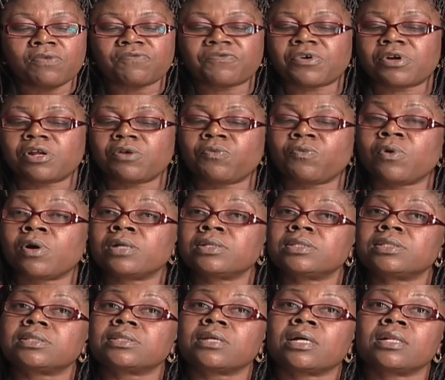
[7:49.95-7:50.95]
for the one
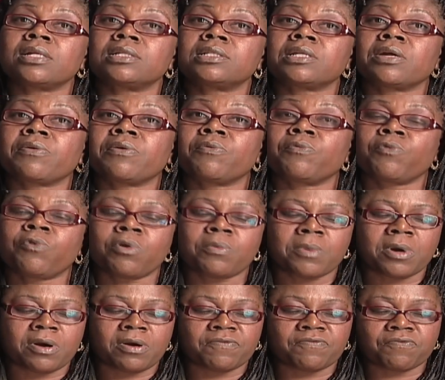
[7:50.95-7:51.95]
solitary
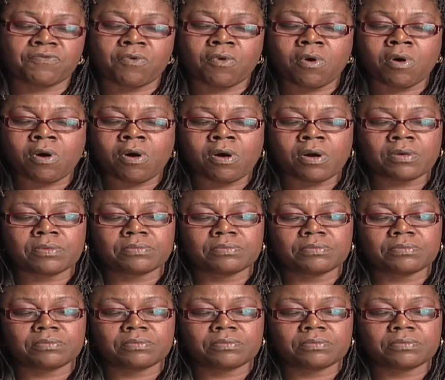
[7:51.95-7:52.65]
woman of war.